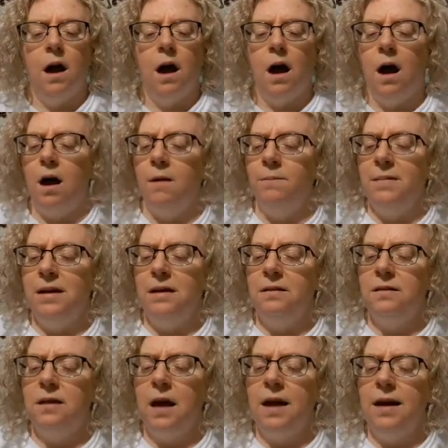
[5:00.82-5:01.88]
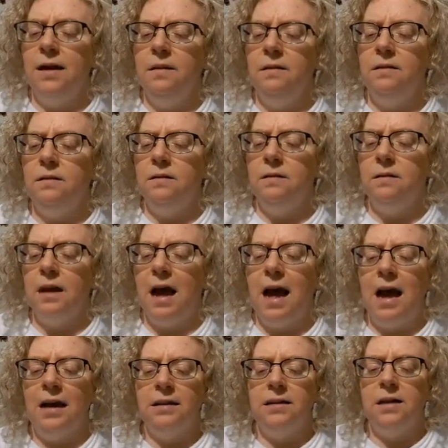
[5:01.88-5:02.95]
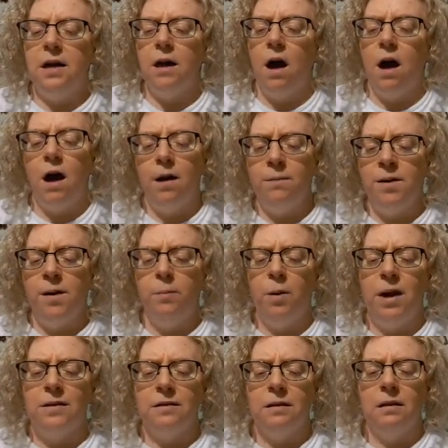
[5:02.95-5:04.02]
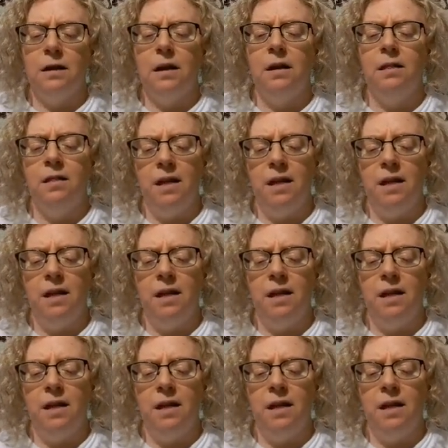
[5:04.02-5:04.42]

omniscience, acting omnipresently.